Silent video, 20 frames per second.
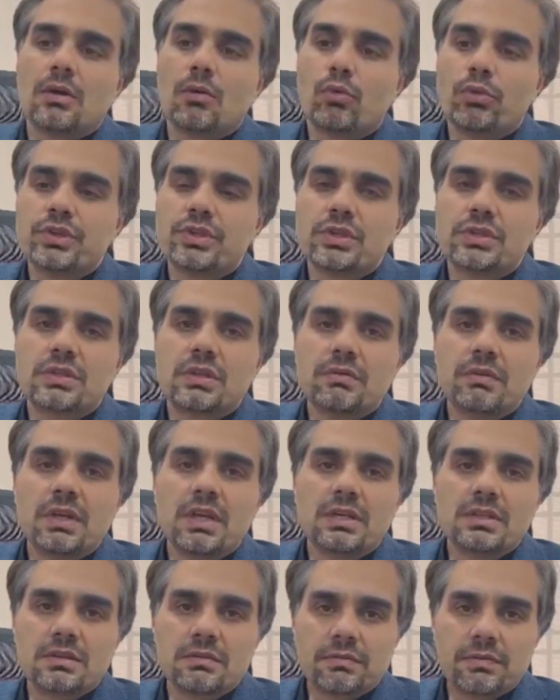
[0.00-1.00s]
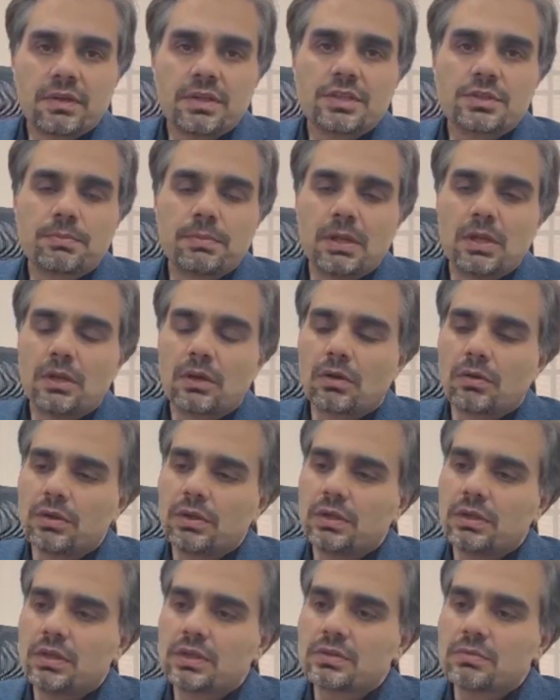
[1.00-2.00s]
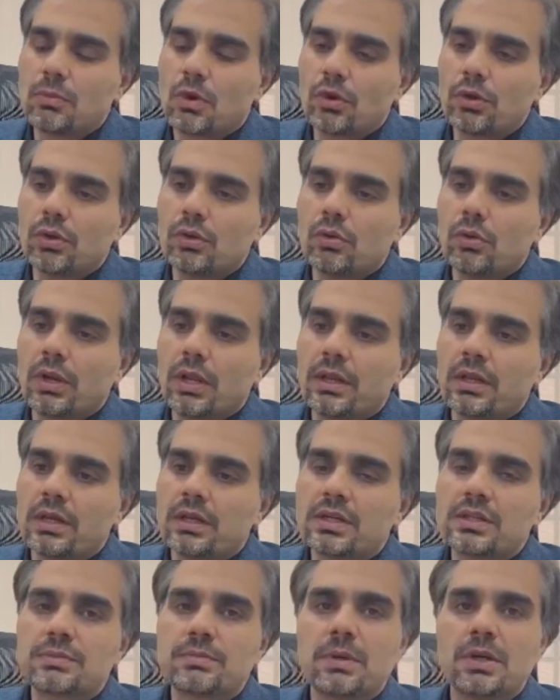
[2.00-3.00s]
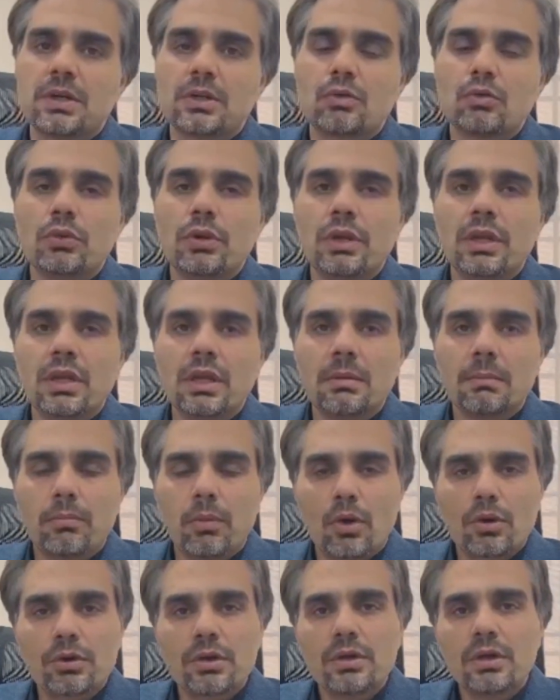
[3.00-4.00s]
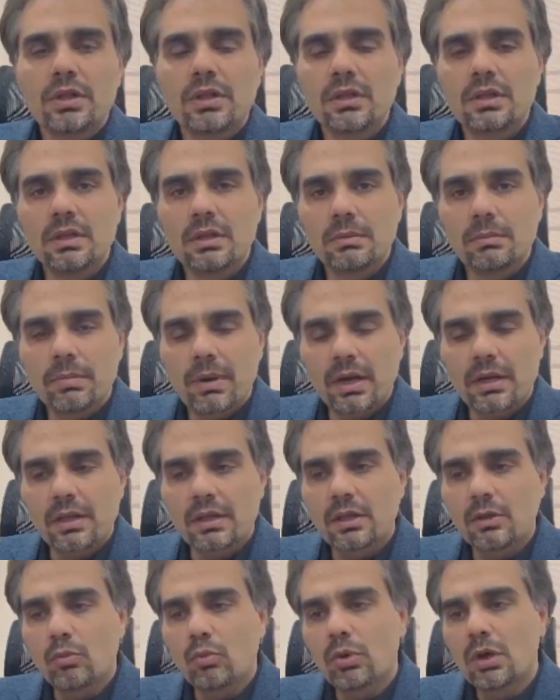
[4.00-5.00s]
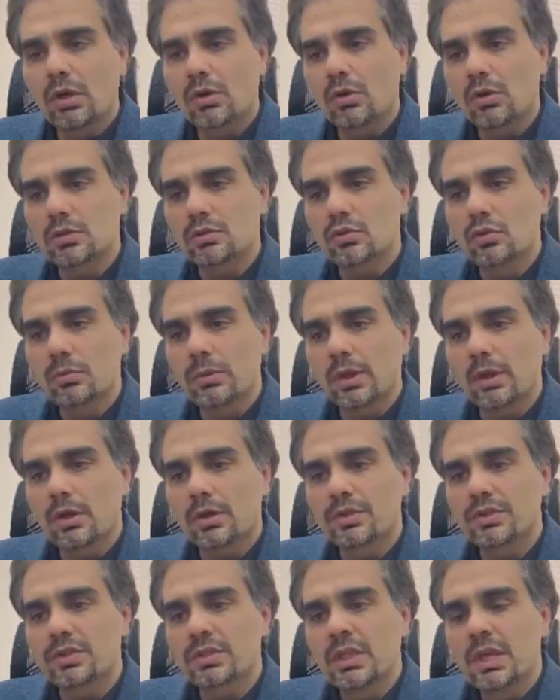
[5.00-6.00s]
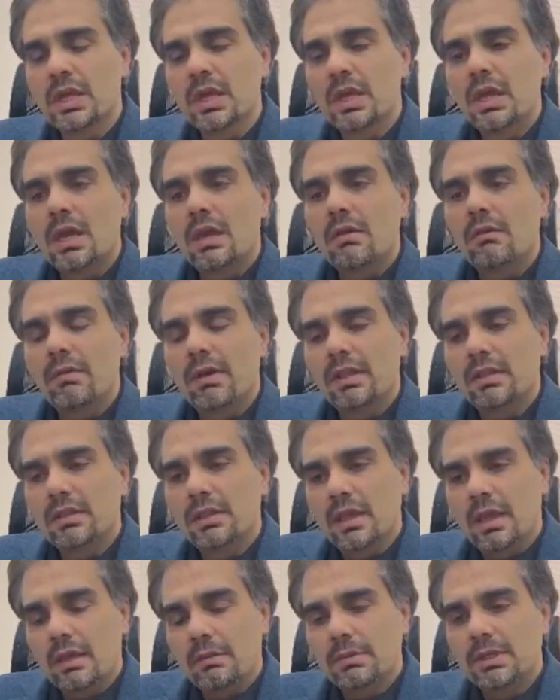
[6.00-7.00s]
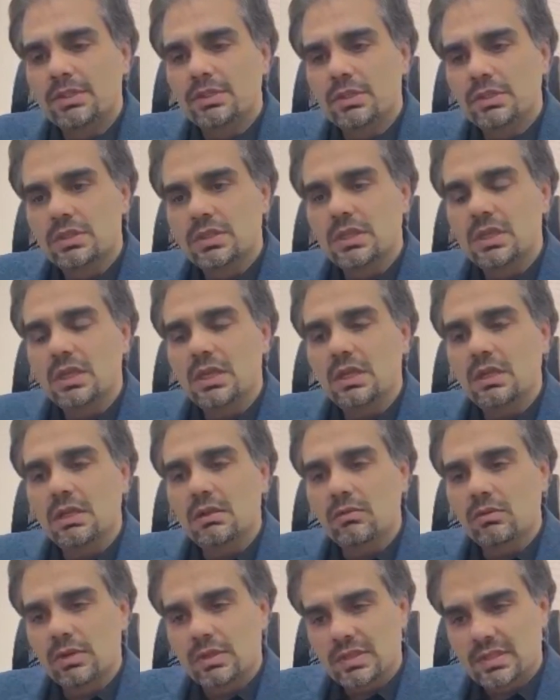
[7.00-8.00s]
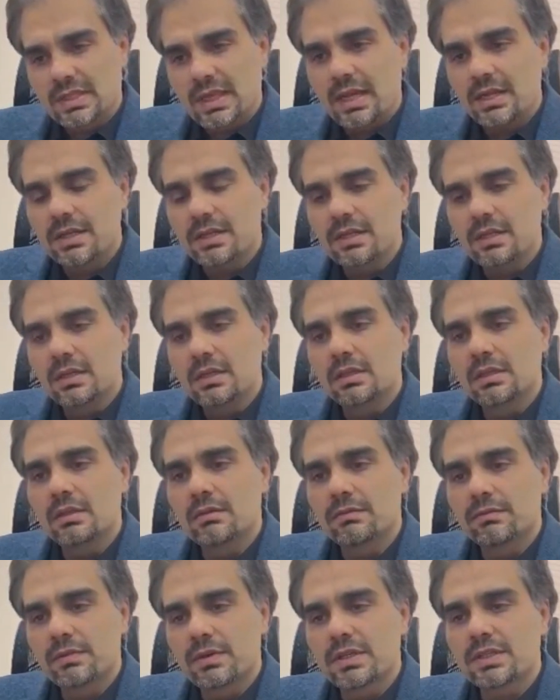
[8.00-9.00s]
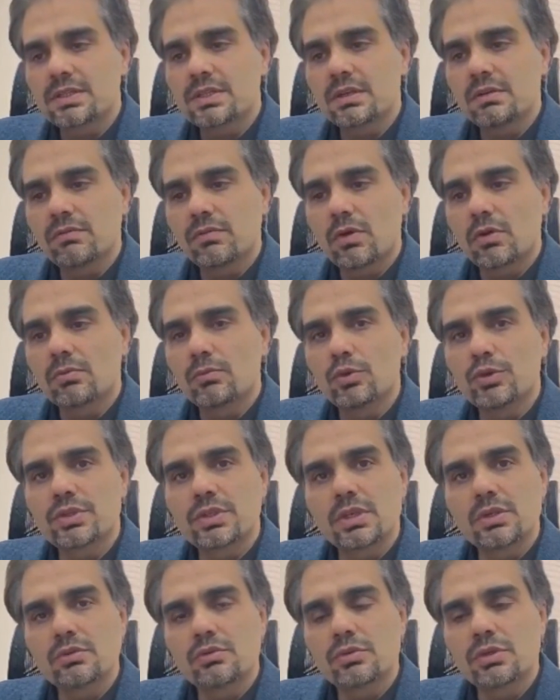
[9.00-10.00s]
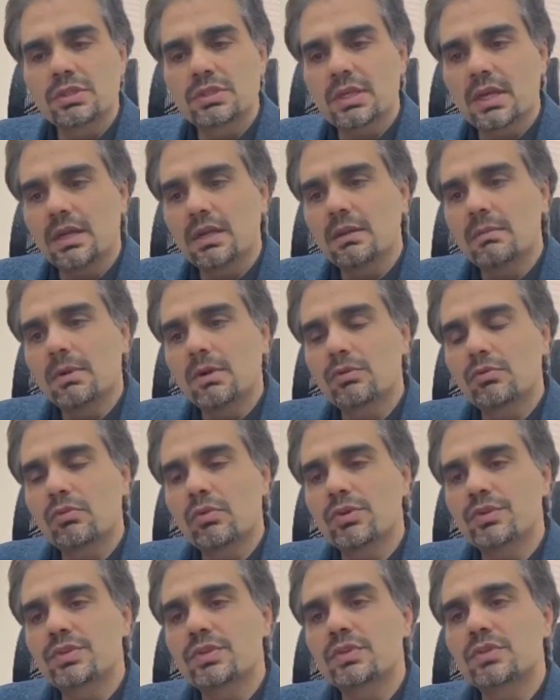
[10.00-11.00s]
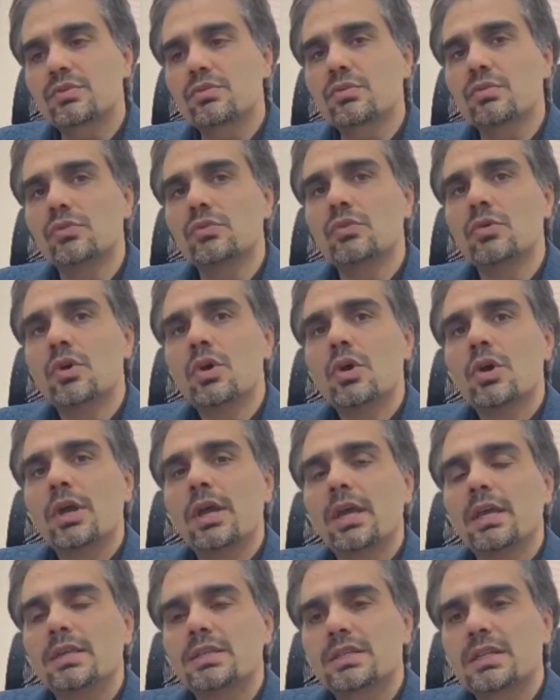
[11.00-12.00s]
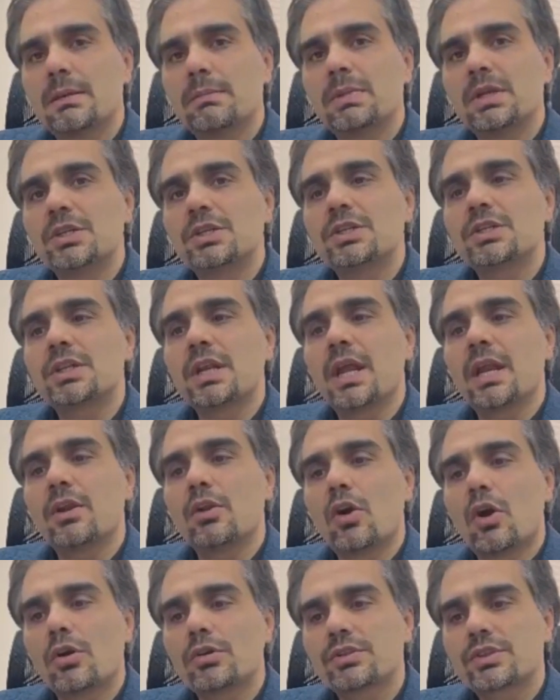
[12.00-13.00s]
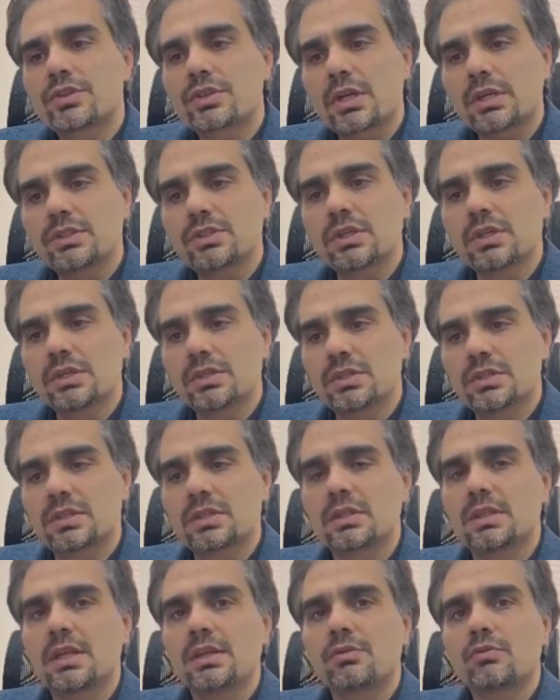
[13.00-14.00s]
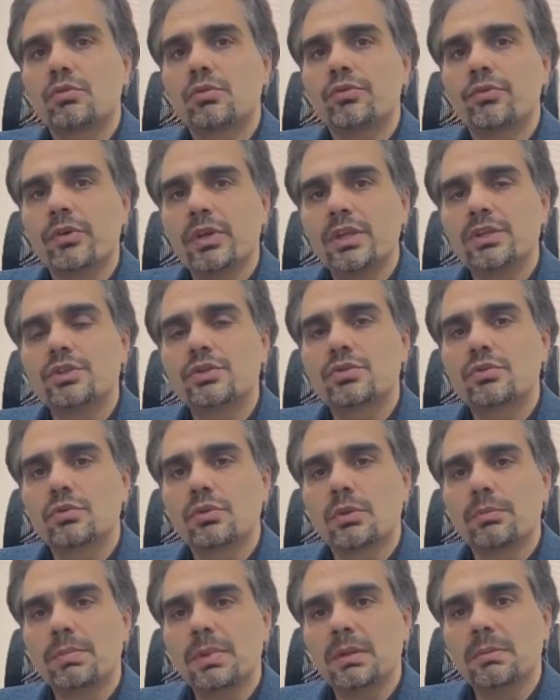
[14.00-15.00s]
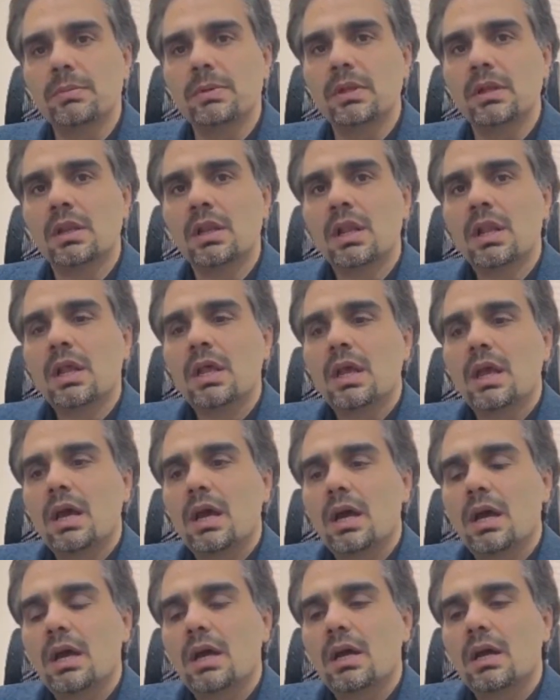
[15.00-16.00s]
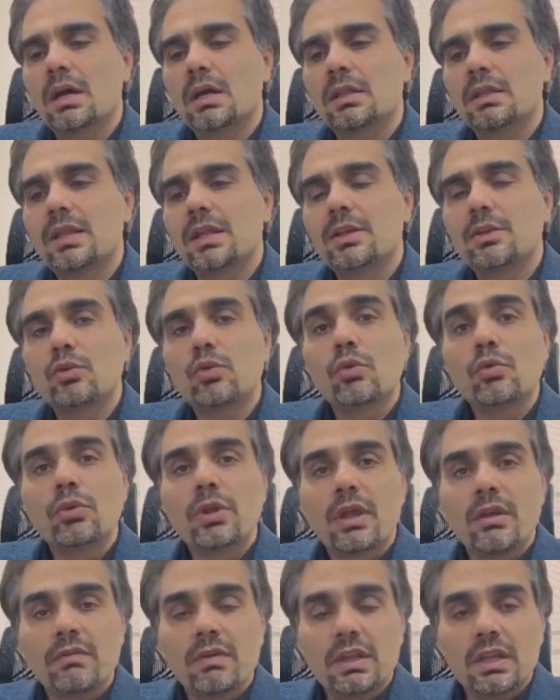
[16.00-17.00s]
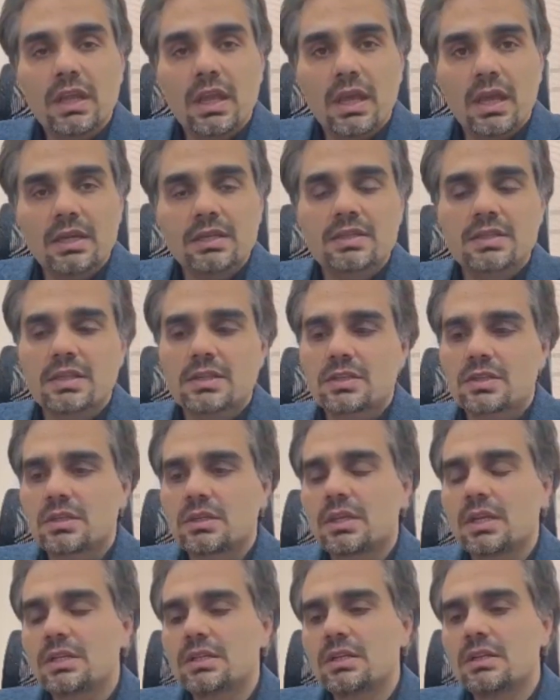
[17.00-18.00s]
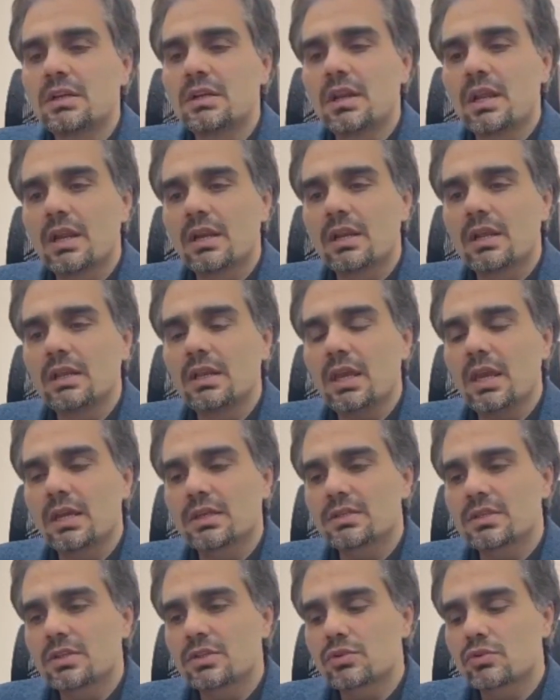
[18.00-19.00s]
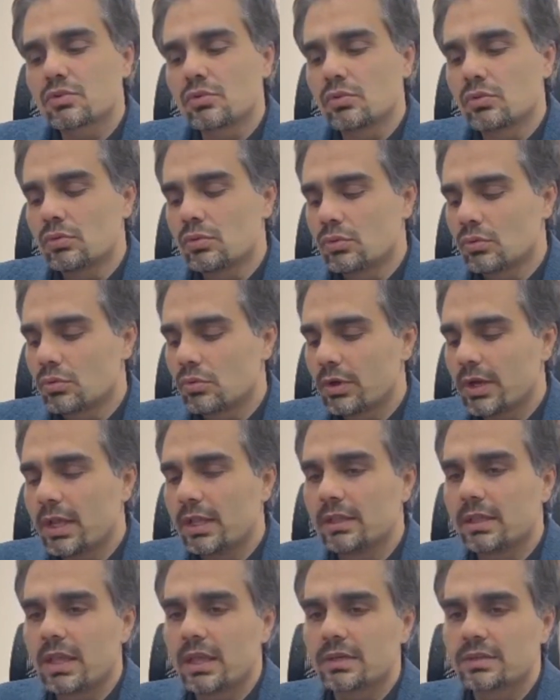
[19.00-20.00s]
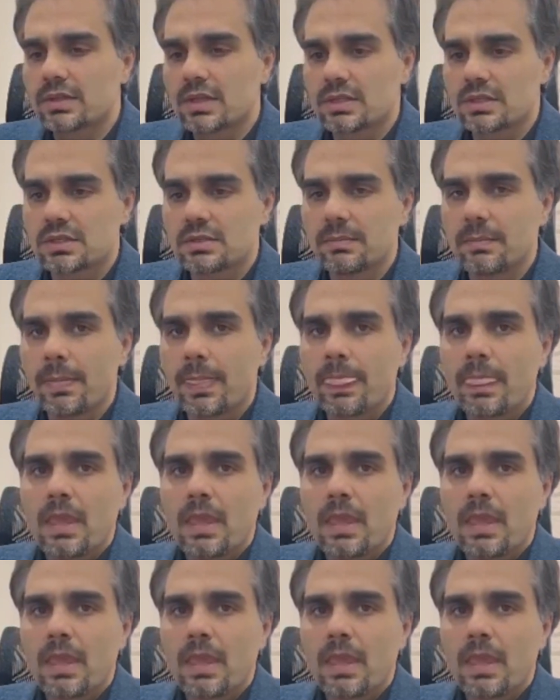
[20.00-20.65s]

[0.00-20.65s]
which is given as a first pillar in this module, and it is particularly important in practical work also, because when the emergency set in, the first and foremost thing to decide about was to establish ad hoc structures that would reach to the people that don't have any access, that didn't had any access to a healthcare system.